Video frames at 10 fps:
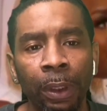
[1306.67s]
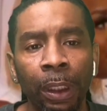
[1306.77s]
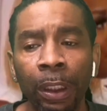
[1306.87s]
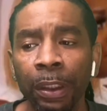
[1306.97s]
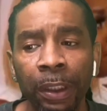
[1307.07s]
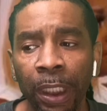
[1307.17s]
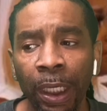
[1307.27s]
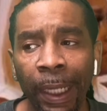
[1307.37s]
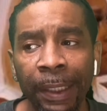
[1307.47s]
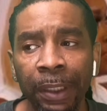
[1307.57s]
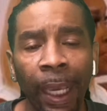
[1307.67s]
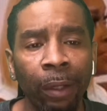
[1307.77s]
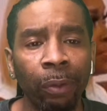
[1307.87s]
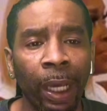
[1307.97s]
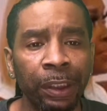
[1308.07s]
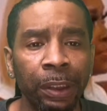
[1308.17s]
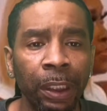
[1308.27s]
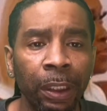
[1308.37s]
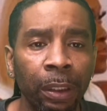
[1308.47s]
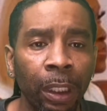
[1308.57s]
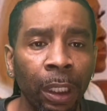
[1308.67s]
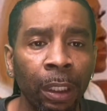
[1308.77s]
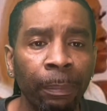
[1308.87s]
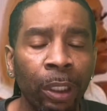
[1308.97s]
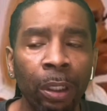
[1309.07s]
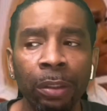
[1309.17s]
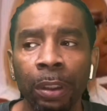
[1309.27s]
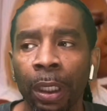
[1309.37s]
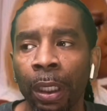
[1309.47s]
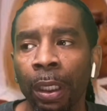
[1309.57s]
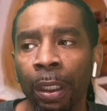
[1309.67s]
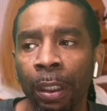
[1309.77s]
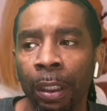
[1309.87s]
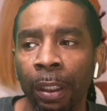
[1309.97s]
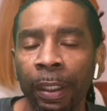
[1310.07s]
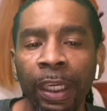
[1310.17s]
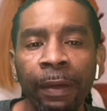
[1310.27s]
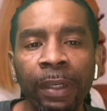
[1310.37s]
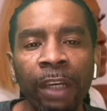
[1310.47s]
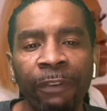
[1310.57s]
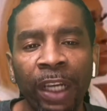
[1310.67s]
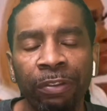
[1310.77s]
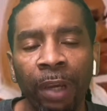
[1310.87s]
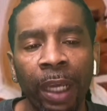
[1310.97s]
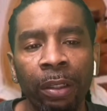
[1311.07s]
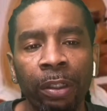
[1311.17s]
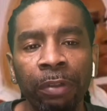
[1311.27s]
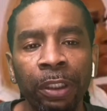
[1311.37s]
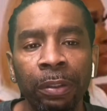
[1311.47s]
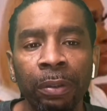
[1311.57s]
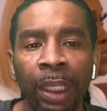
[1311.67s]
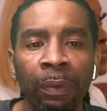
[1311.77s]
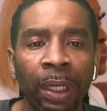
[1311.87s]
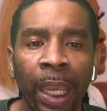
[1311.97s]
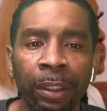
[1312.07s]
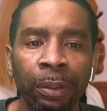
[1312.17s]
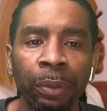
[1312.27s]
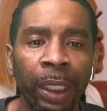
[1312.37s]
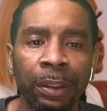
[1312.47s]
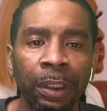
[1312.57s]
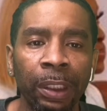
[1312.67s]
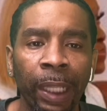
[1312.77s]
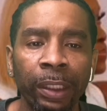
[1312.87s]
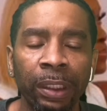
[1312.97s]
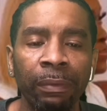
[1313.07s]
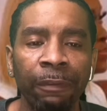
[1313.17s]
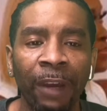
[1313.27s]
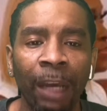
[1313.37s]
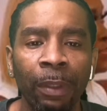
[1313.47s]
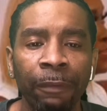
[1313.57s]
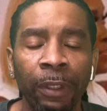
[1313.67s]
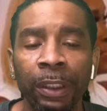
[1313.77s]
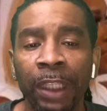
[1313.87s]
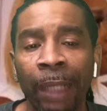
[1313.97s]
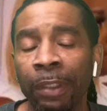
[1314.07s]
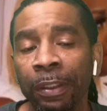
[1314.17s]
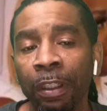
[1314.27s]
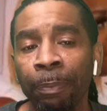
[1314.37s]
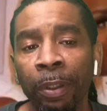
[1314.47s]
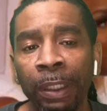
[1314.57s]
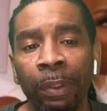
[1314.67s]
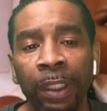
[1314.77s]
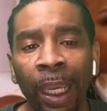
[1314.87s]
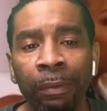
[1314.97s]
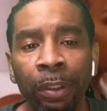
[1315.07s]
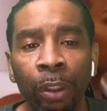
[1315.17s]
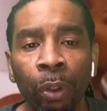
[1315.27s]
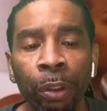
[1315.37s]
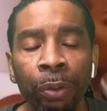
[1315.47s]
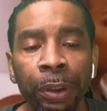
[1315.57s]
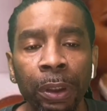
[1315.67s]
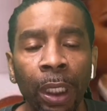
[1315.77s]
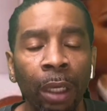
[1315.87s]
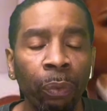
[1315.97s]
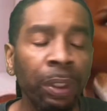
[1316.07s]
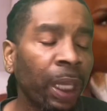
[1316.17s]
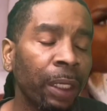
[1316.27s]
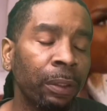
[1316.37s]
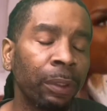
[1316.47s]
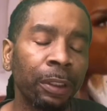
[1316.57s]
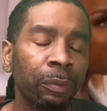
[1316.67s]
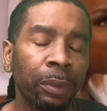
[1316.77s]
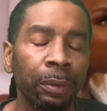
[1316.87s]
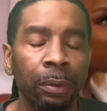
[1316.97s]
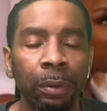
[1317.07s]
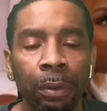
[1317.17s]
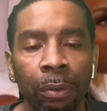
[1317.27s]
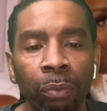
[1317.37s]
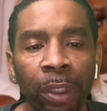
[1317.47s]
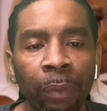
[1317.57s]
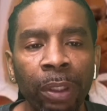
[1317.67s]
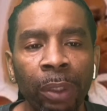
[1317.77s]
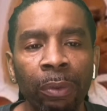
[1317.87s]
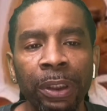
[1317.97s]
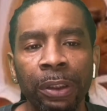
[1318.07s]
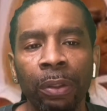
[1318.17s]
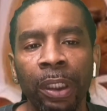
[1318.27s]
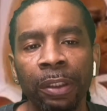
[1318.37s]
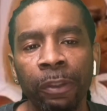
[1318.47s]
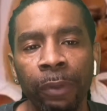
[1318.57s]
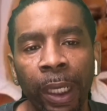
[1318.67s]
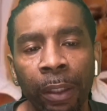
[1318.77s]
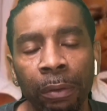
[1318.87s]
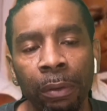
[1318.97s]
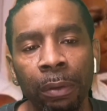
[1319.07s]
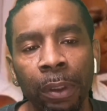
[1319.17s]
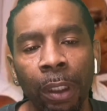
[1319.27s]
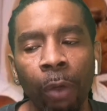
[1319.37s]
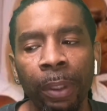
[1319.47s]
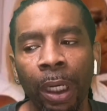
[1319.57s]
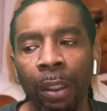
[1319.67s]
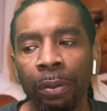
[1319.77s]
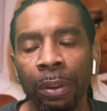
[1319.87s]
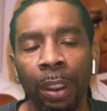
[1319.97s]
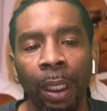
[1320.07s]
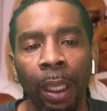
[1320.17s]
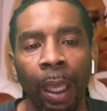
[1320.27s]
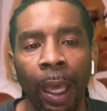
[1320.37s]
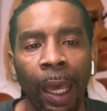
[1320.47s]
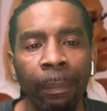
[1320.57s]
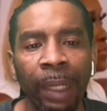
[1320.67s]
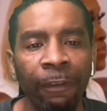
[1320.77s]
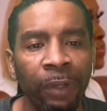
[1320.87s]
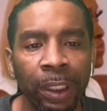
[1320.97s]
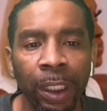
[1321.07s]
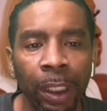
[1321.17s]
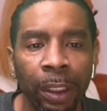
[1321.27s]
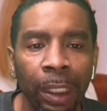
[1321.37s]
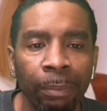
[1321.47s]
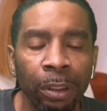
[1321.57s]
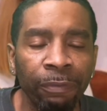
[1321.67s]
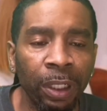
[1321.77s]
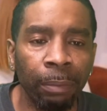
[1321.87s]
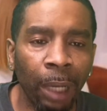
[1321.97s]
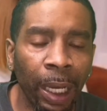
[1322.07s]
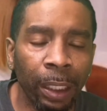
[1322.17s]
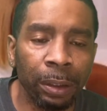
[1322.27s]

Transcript: Because again, I say I don't know how she did it. Because even if I tried to agree to it, they would have had to do that scene like 75 motherfucking times. At some point, they would have came to the conclusion, we can't do this one. We just don't cut this one out. You know, because I'm not going to get in that motherfucking box.